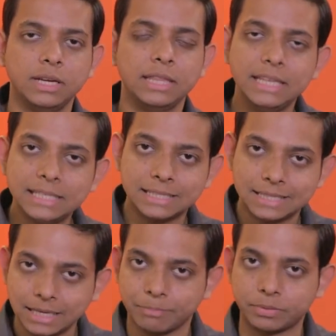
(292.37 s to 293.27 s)
These
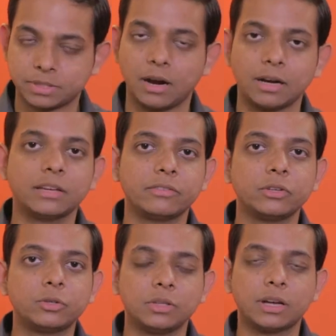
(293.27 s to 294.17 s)
tips are given
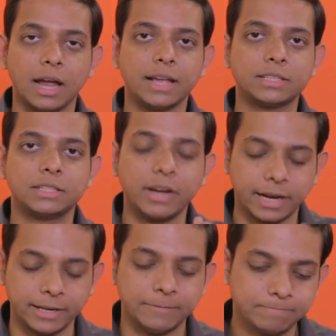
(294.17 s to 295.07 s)
to the clients
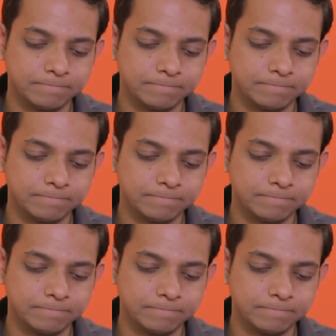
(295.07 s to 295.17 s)
directly.